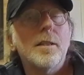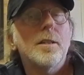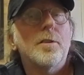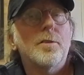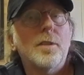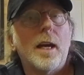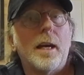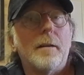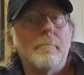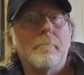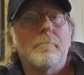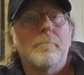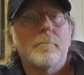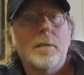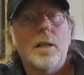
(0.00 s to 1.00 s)
the same
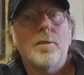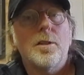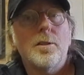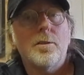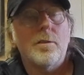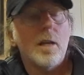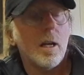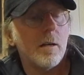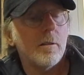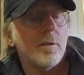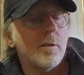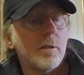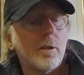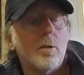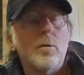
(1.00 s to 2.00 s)
because it's it's a
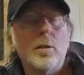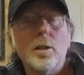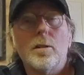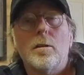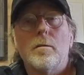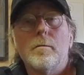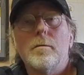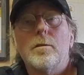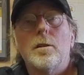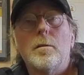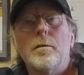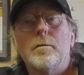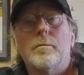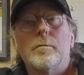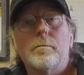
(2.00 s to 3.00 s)
cool
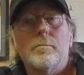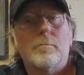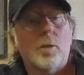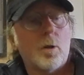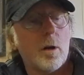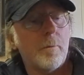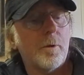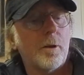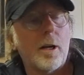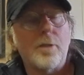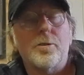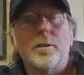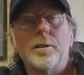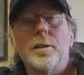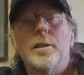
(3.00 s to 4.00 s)
little chord progression.